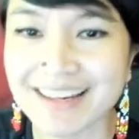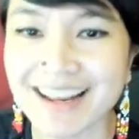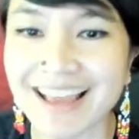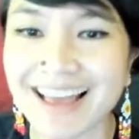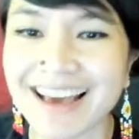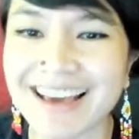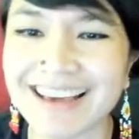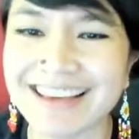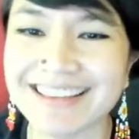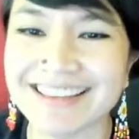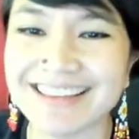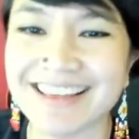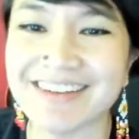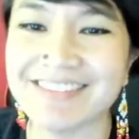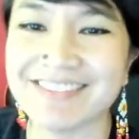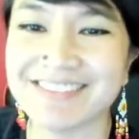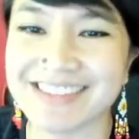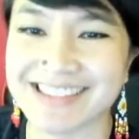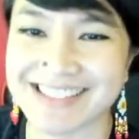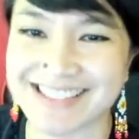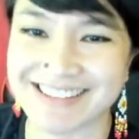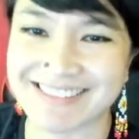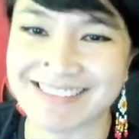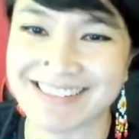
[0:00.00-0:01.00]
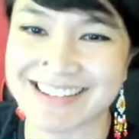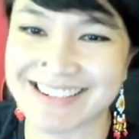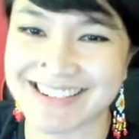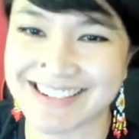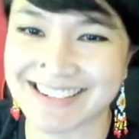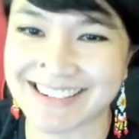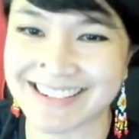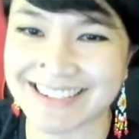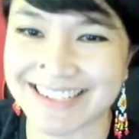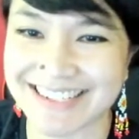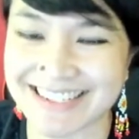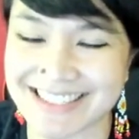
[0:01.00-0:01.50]
I love this
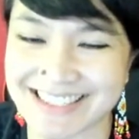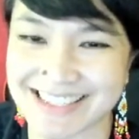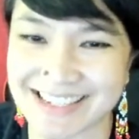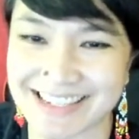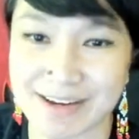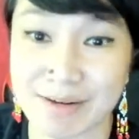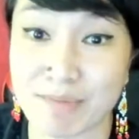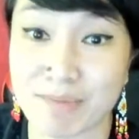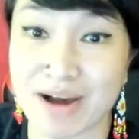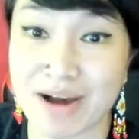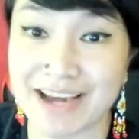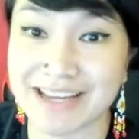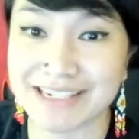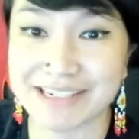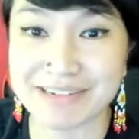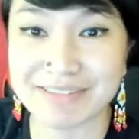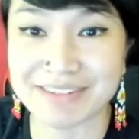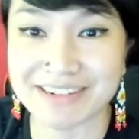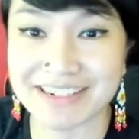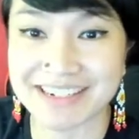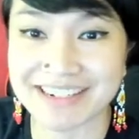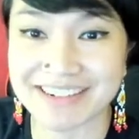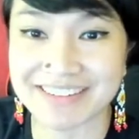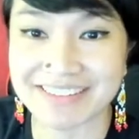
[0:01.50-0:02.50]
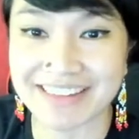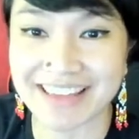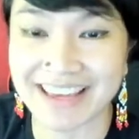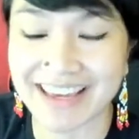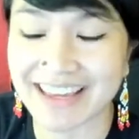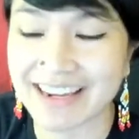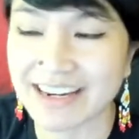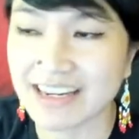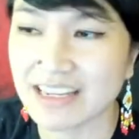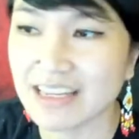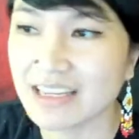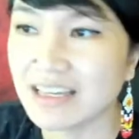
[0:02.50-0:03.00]
question because, like, why do you want to know
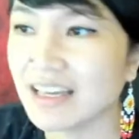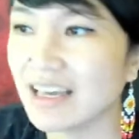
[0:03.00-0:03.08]
that?